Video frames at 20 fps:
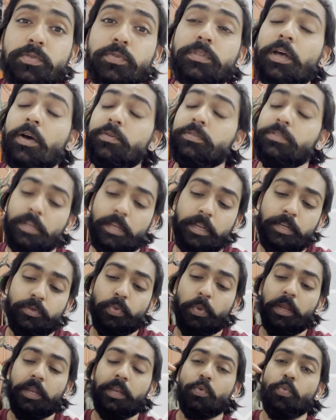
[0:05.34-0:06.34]

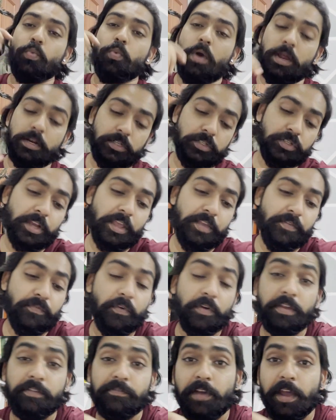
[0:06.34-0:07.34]
2021,
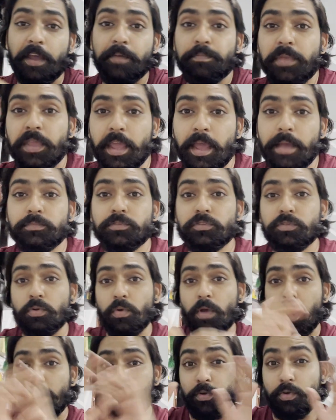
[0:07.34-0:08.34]
3:45 p.m.
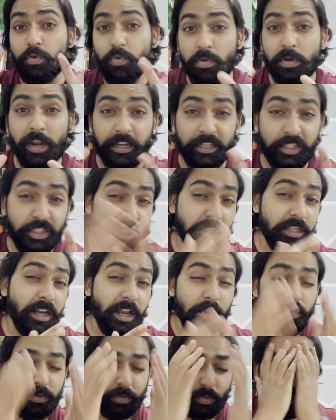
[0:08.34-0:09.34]
So I look like shit.
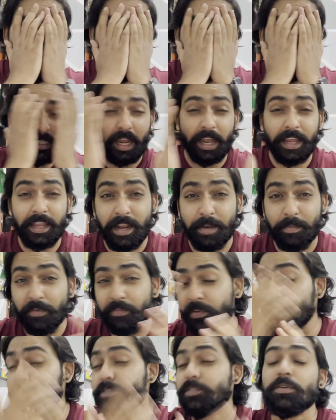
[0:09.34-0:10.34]
I look totally tired. My
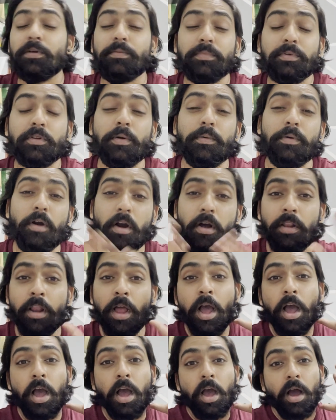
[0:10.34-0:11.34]
face is all
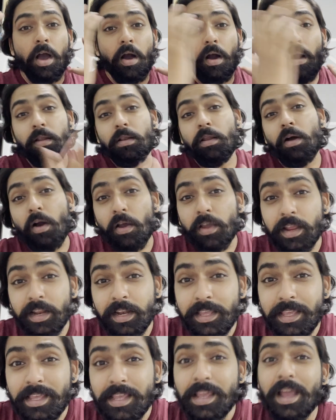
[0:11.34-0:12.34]

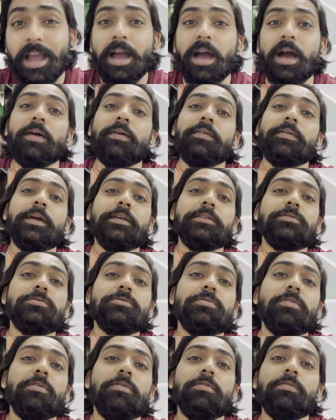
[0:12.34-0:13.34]
oily. Alright,
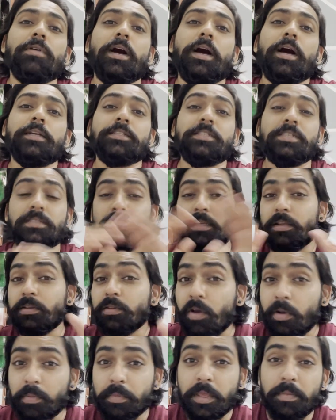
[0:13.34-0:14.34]
so just
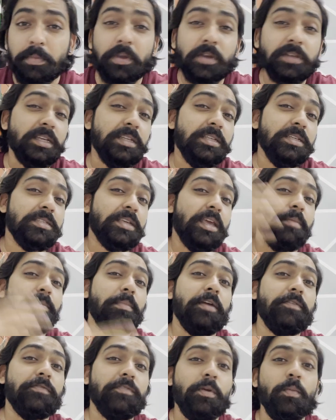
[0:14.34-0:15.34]
ignore me because I just came
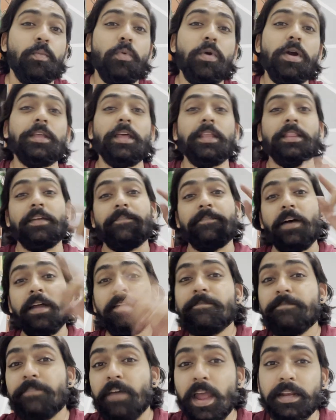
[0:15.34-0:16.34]
back from work. And the
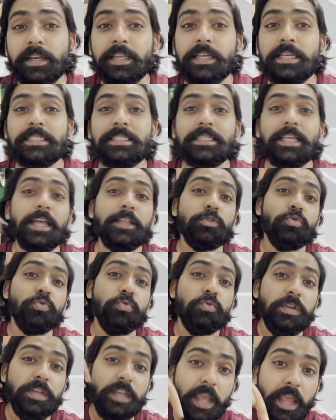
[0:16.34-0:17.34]
fun fact is that
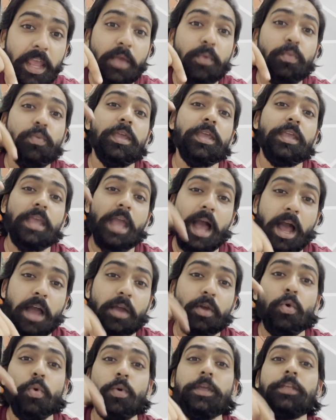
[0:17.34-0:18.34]
today we are
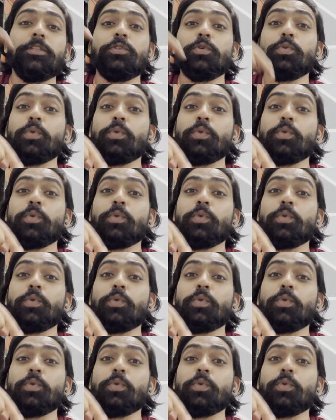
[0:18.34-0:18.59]
going to